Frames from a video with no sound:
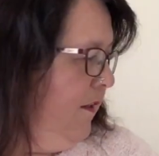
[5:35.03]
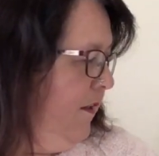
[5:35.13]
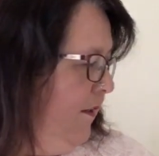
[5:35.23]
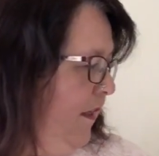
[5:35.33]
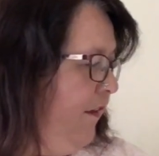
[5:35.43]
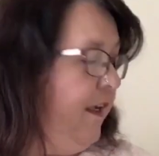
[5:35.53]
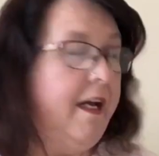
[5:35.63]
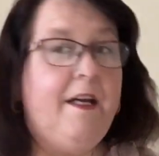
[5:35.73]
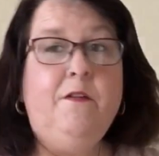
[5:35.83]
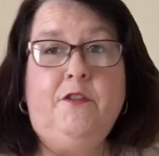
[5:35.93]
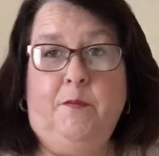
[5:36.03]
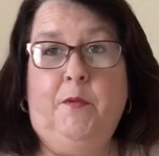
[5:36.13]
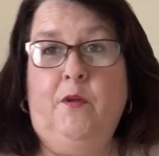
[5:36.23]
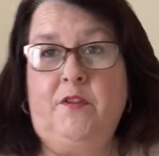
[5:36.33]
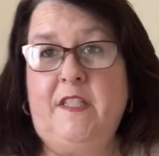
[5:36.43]
Now that outer
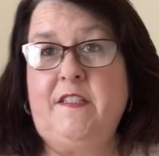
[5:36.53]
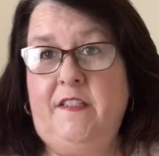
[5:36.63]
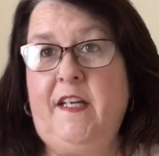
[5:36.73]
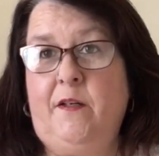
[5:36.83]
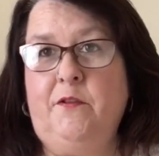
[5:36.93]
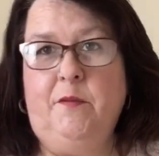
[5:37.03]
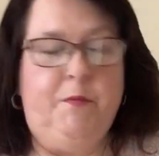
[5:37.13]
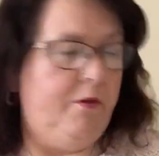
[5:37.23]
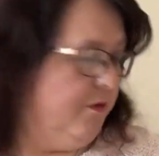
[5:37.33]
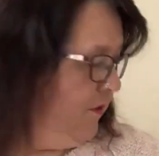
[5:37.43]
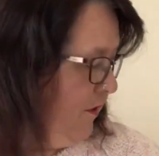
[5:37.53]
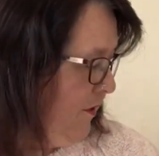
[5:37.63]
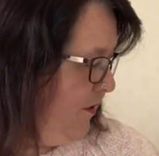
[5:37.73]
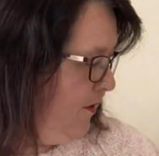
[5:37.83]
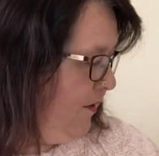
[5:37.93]
box, that's the outer box.
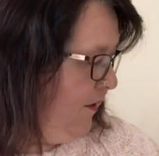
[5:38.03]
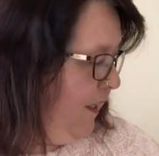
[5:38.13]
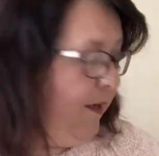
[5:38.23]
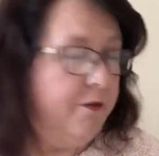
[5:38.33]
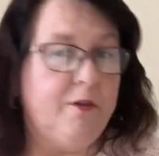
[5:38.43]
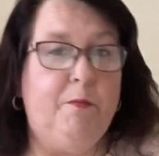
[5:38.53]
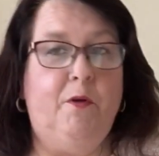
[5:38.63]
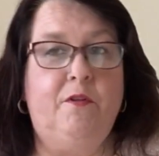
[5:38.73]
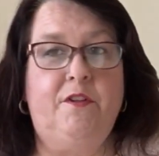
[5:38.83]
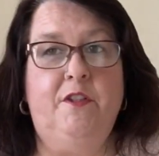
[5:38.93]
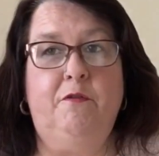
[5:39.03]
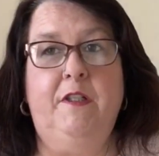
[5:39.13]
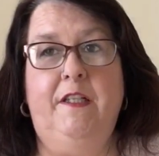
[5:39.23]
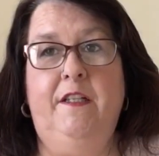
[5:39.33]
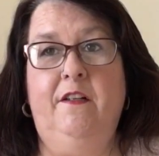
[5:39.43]
So the outer box is
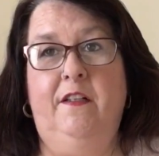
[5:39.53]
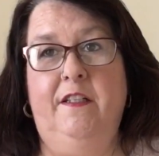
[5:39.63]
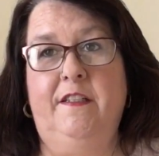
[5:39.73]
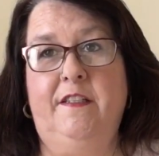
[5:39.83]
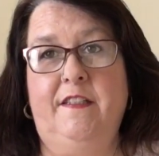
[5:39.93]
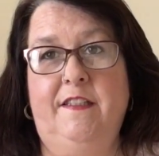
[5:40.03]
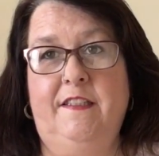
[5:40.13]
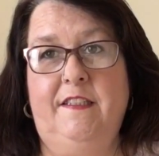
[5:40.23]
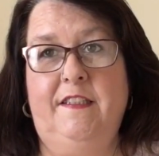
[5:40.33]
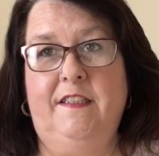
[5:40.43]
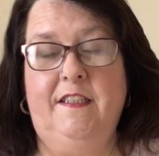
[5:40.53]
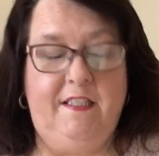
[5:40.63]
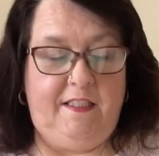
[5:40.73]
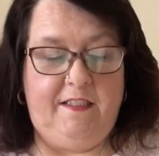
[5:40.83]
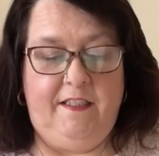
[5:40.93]
really nice.
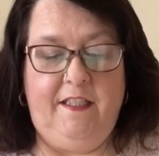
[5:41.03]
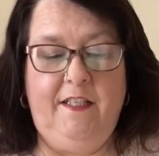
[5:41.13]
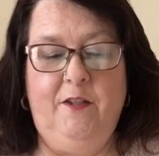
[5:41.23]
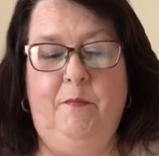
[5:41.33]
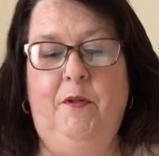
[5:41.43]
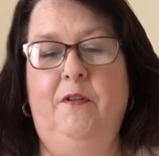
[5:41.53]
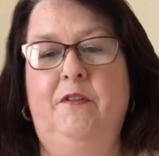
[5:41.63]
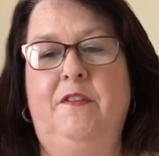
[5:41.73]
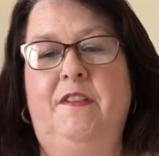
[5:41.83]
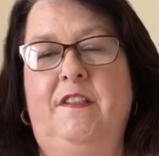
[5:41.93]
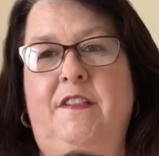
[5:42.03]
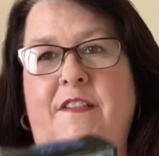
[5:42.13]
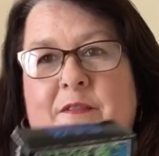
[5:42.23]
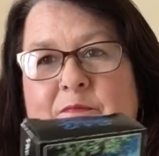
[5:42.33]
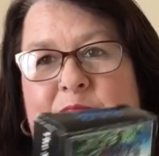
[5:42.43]
The inner box,
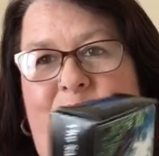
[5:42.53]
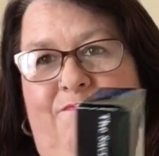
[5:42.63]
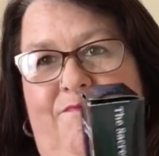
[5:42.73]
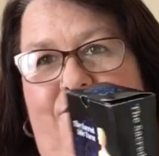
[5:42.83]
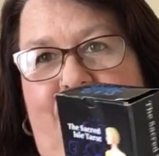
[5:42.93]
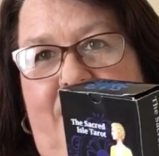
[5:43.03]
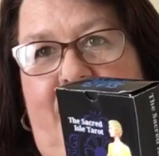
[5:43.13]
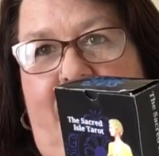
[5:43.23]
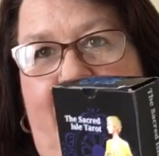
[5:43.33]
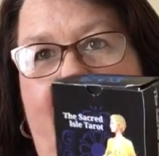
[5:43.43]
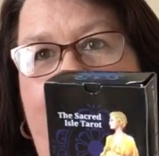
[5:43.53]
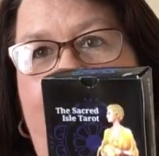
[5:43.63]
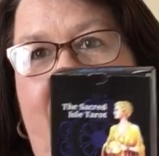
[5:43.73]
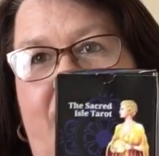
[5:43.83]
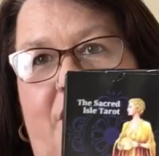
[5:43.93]
yeah,
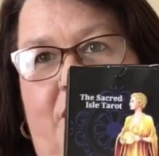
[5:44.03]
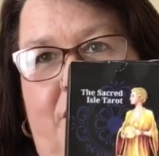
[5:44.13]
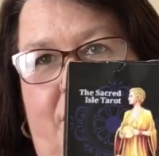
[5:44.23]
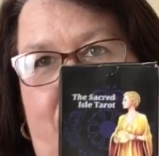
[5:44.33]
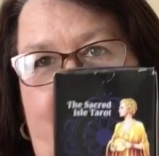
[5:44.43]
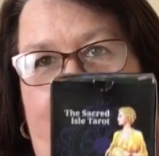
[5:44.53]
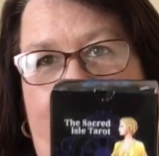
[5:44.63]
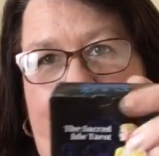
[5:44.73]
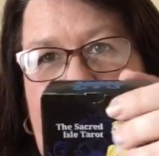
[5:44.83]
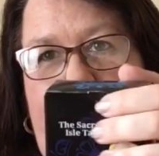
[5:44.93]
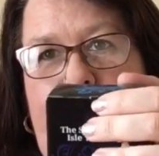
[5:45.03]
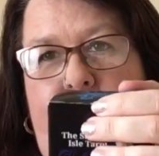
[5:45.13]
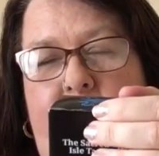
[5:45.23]
not so nice. Very